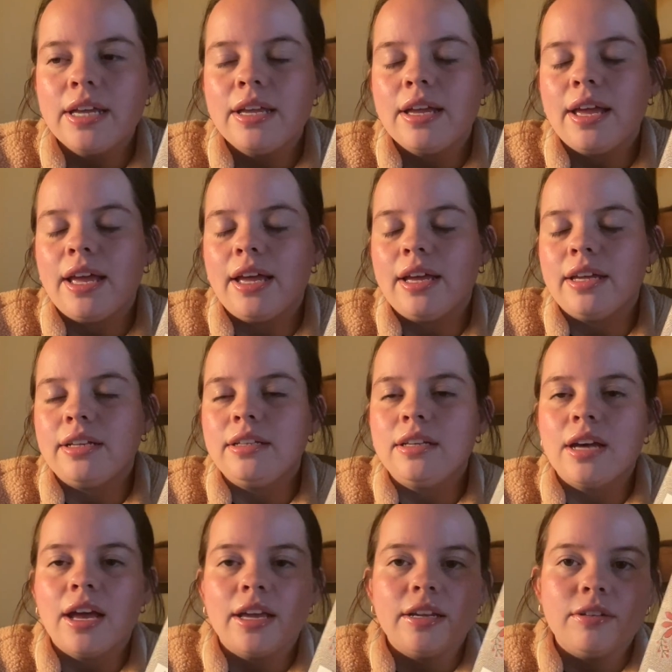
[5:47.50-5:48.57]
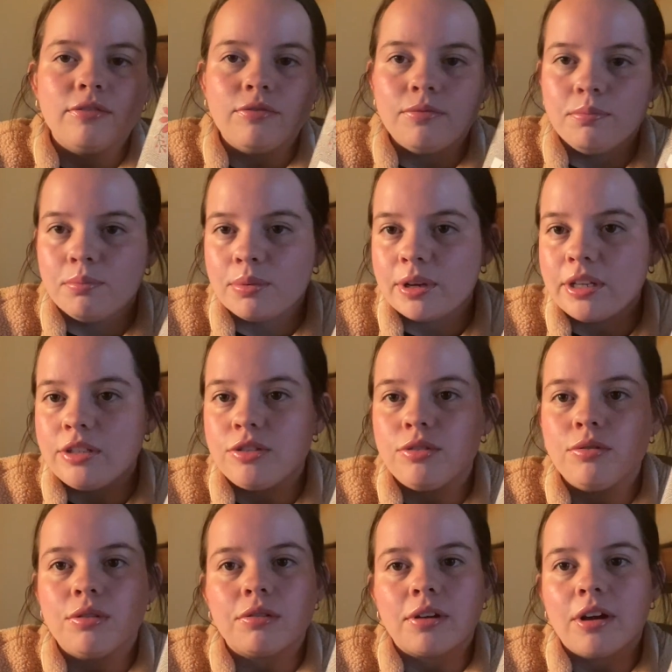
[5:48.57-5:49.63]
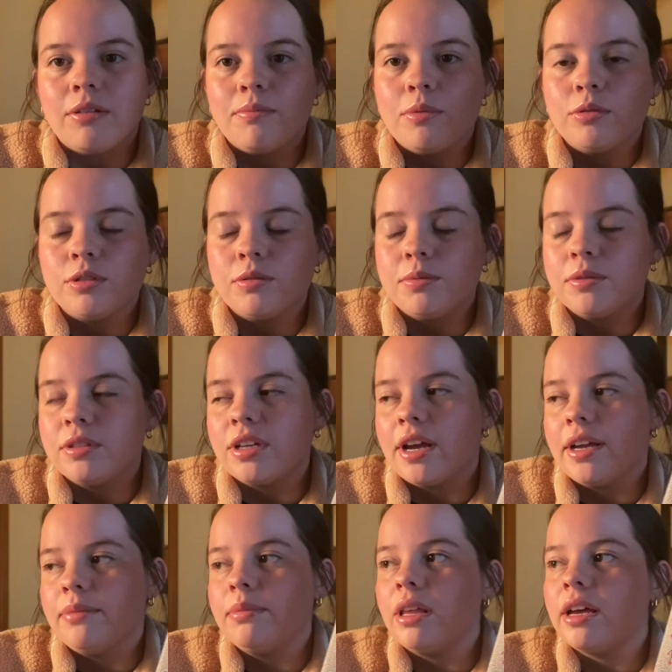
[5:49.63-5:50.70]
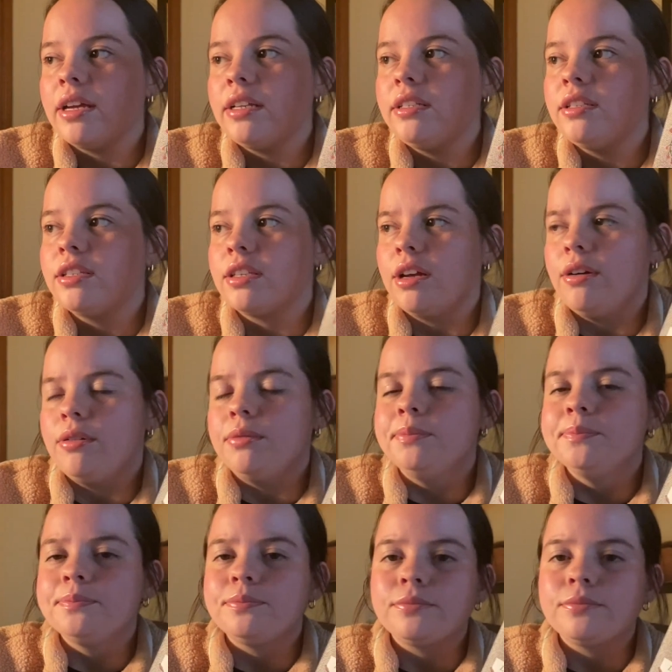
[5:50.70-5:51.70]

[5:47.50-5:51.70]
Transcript: and kind of brings you throughout multiple timelines. So